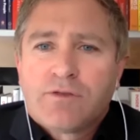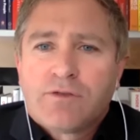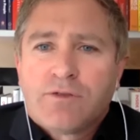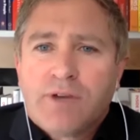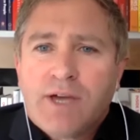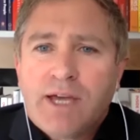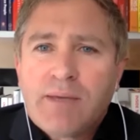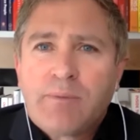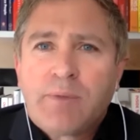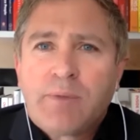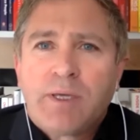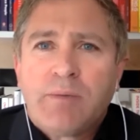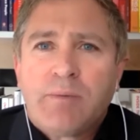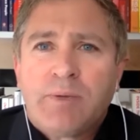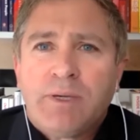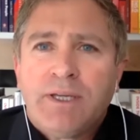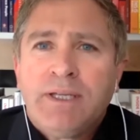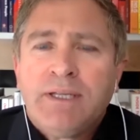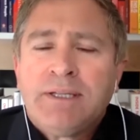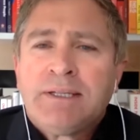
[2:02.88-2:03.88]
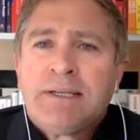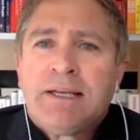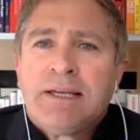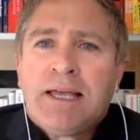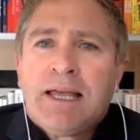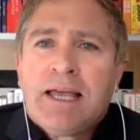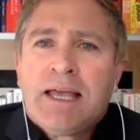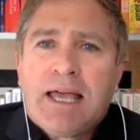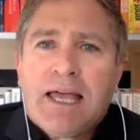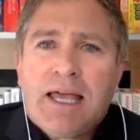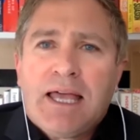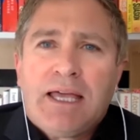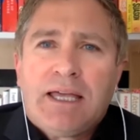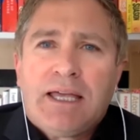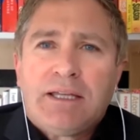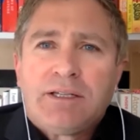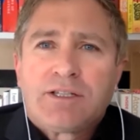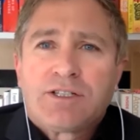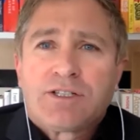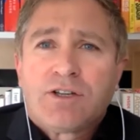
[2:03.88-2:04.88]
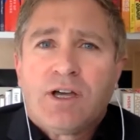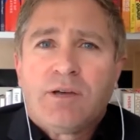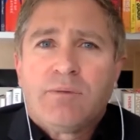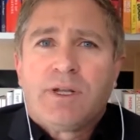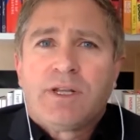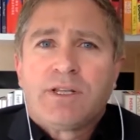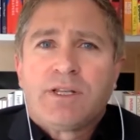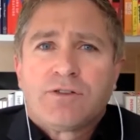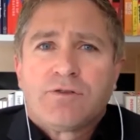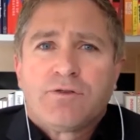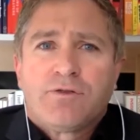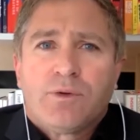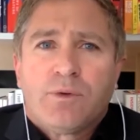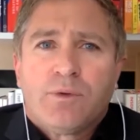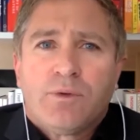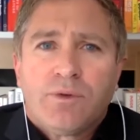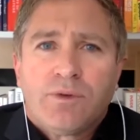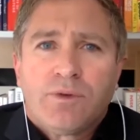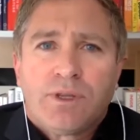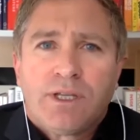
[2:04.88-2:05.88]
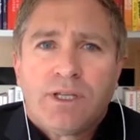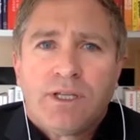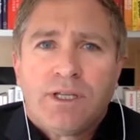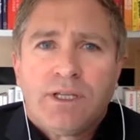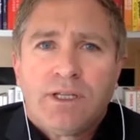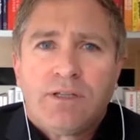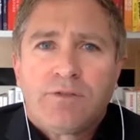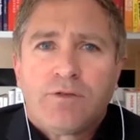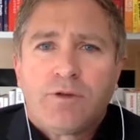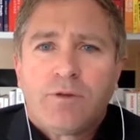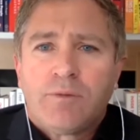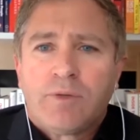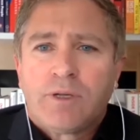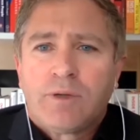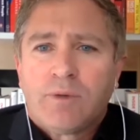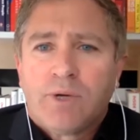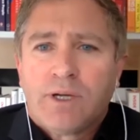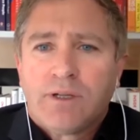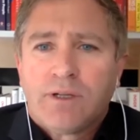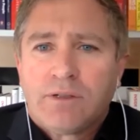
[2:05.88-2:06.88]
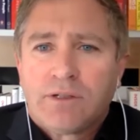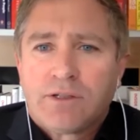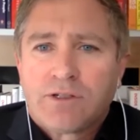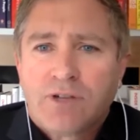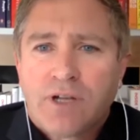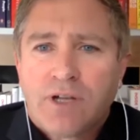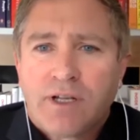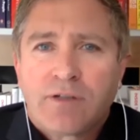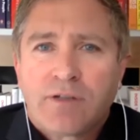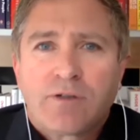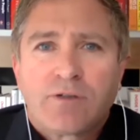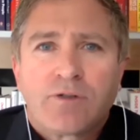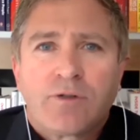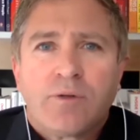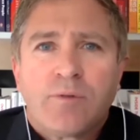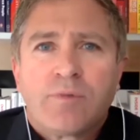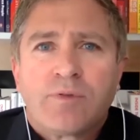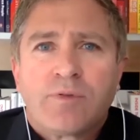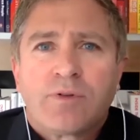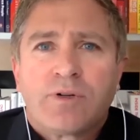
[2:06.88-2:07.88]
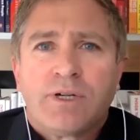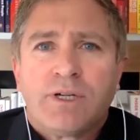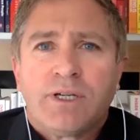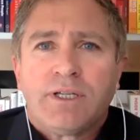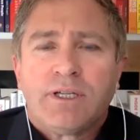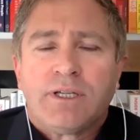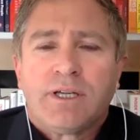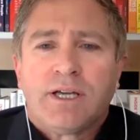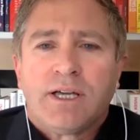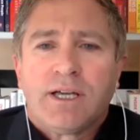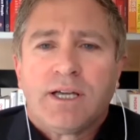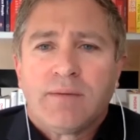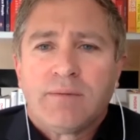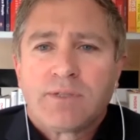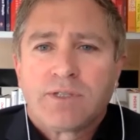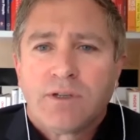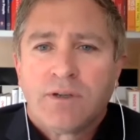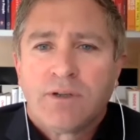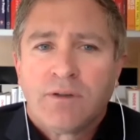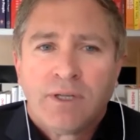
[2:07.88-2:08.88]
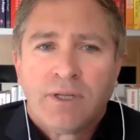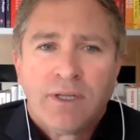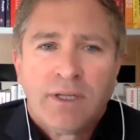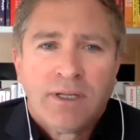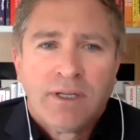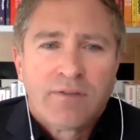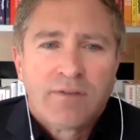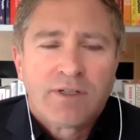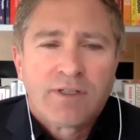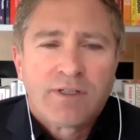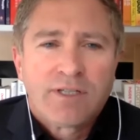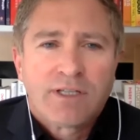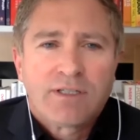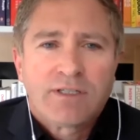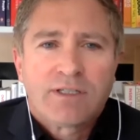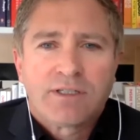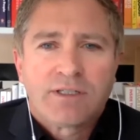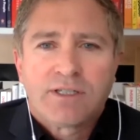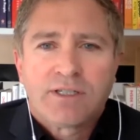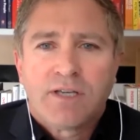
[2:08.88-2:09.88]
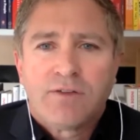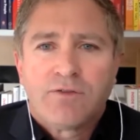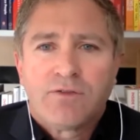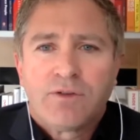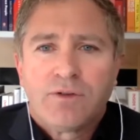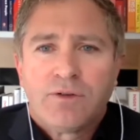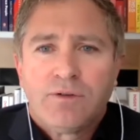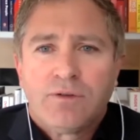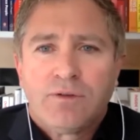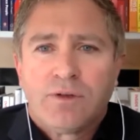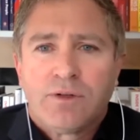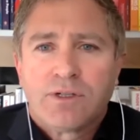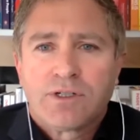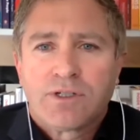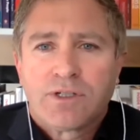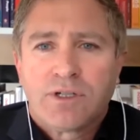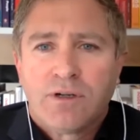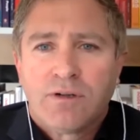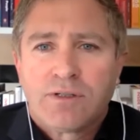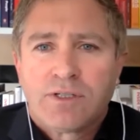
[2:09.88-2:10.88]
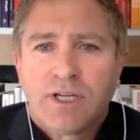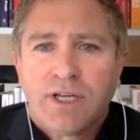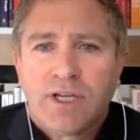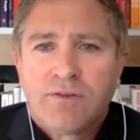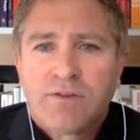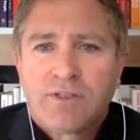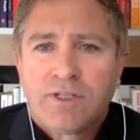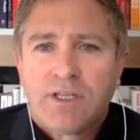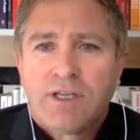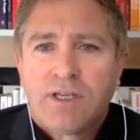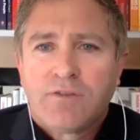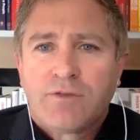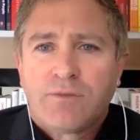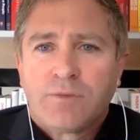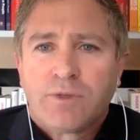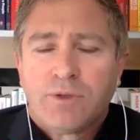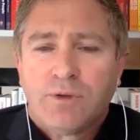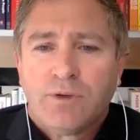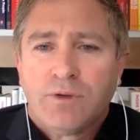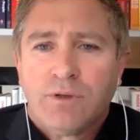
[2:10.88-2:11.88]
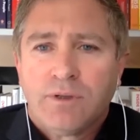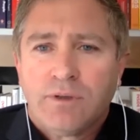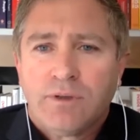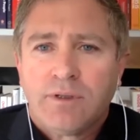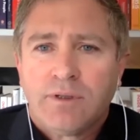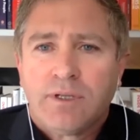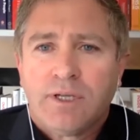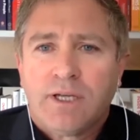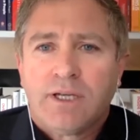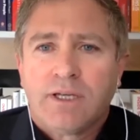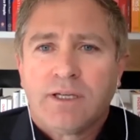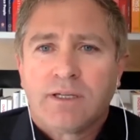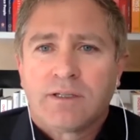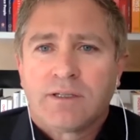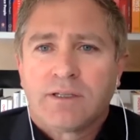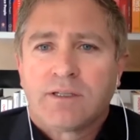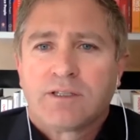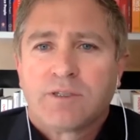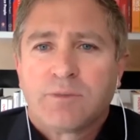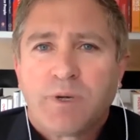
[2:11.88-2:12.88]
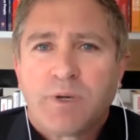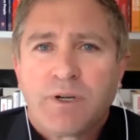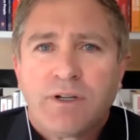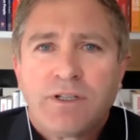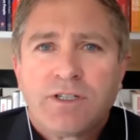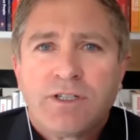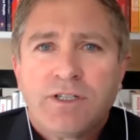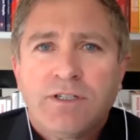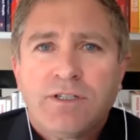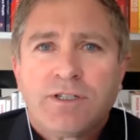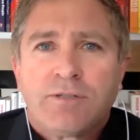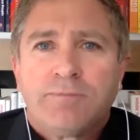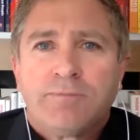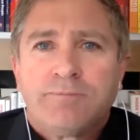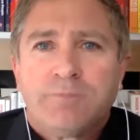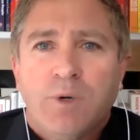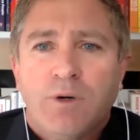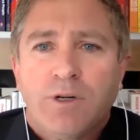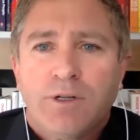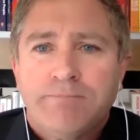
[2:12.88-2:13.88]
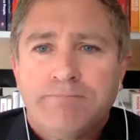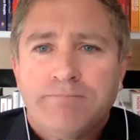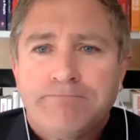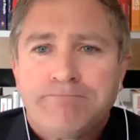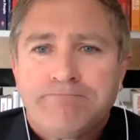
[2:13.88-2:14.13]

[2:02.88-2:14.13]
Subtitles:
for APP and Site Manager for the Formula One Australian Grand Prix. So fantastic to have you on the show, Dave, to hear from your experiences. Welcome.